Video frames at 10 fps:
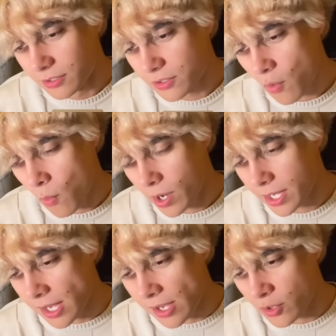
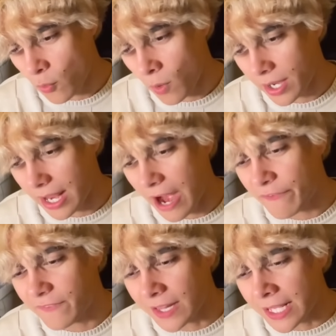2020. I
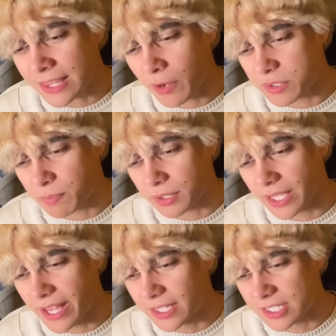feel like that was
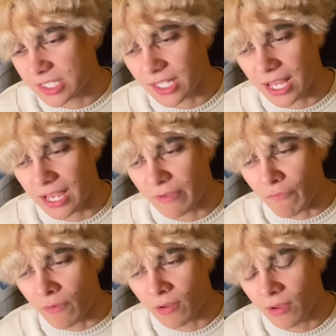Playlist Live.